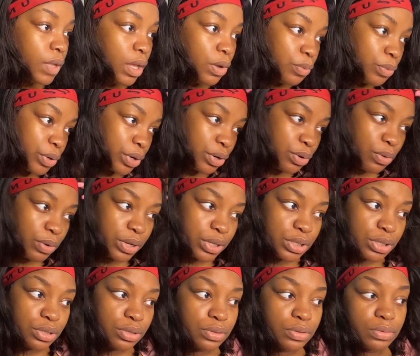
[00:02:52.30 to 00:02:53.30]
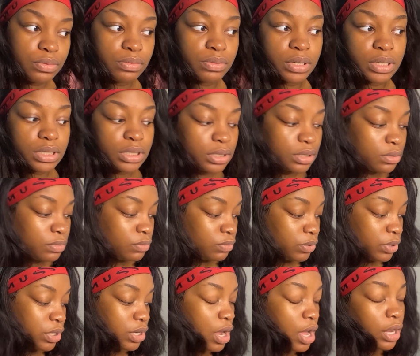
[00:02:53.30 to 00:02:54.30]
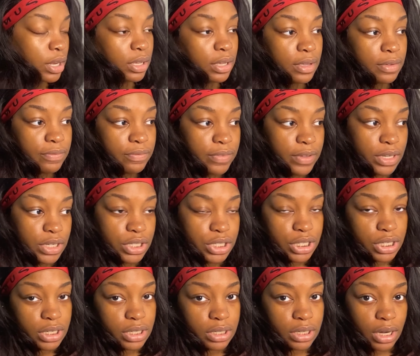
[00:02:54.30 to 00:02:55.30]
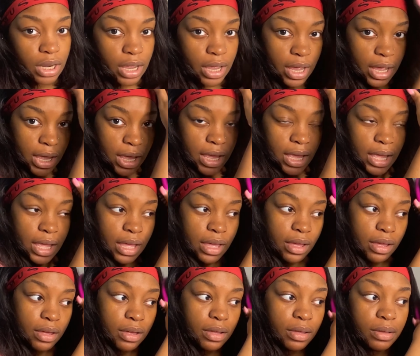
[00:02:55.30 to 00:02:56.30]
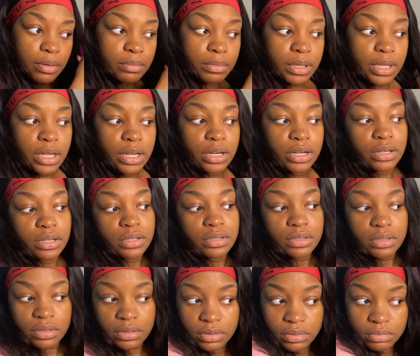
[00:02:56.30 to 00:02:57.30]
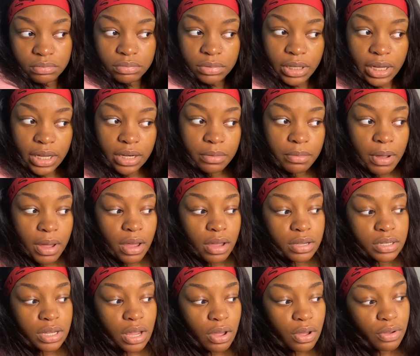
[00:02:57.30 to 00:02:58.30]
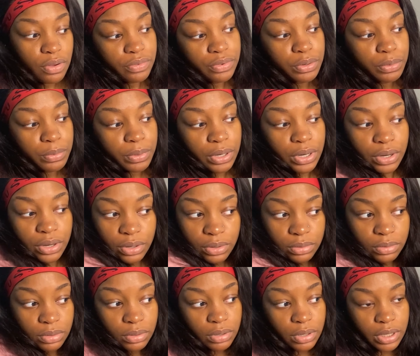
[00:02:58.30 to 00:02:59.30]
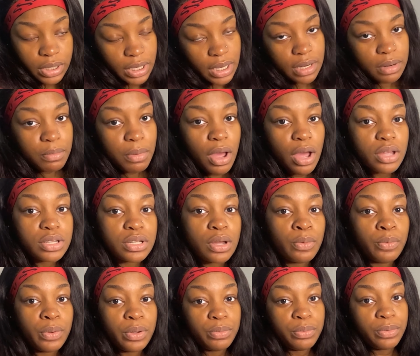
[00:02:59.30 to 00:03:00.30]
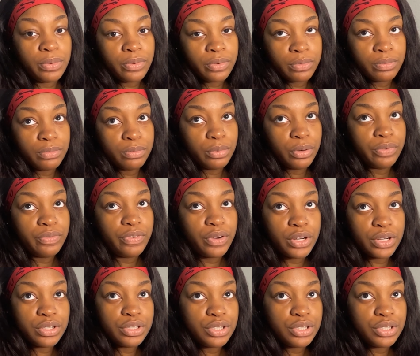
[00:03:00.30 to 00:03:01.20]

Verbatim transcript: we're going to what we call a convention. There's kingdom halls all over the world. Kingdom halls are what we refer